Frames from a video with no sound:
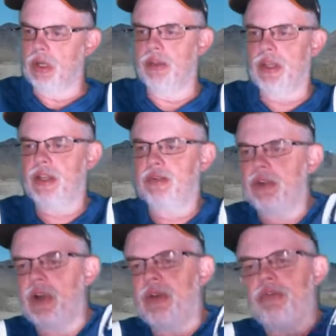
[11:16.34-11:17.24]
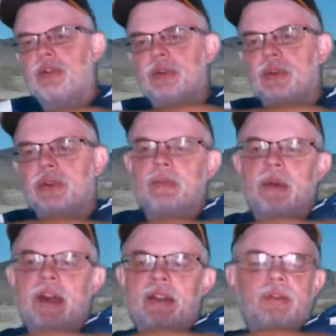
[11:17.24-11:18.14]
Oh, thanks for the offer, Going
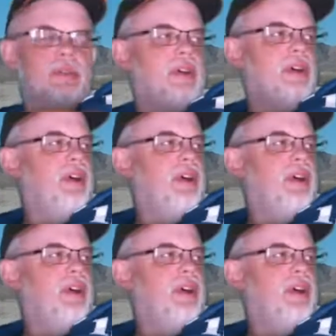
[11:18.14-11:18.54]
Green. I don't